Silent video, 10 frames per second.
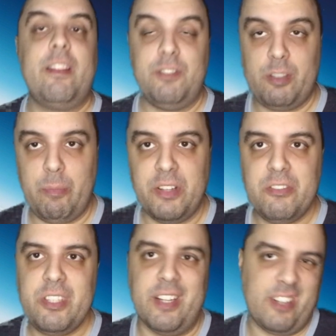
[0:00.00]
of some of the
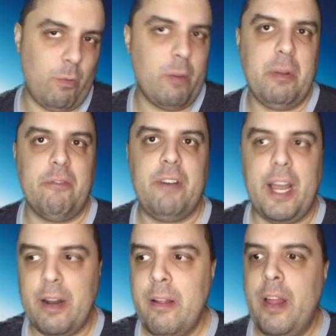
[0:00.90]
scenes, that would have been
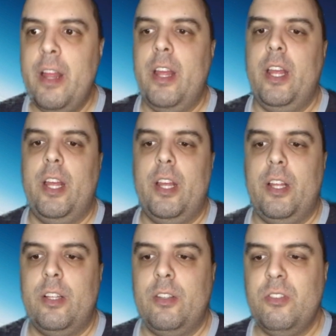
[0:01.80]
fine.
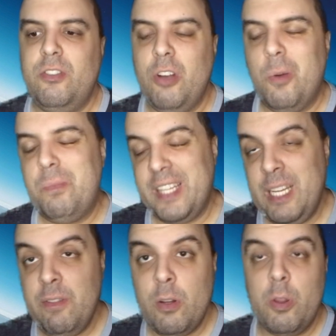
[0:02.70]
So
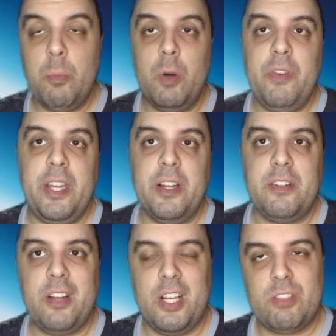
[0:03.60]
even though the movie
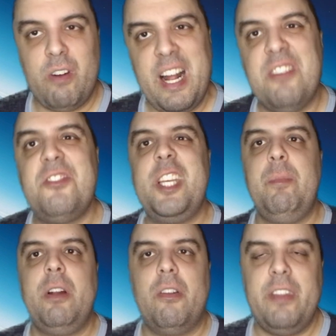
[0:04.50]
does run out of steam
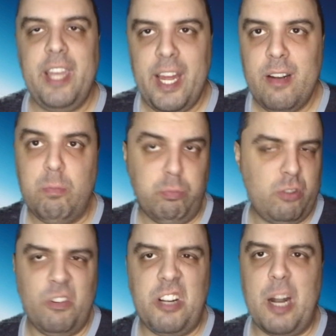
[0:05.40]
near the end,
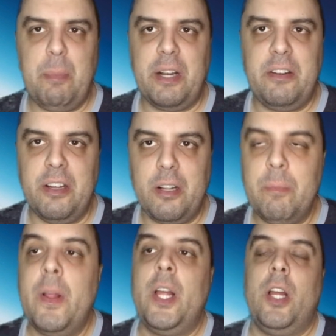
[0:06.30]
it's really not a big deal.
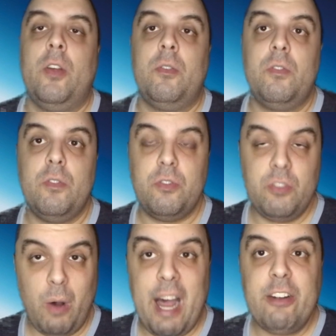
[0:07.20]

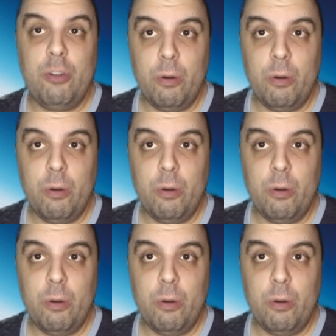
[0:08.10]
So I do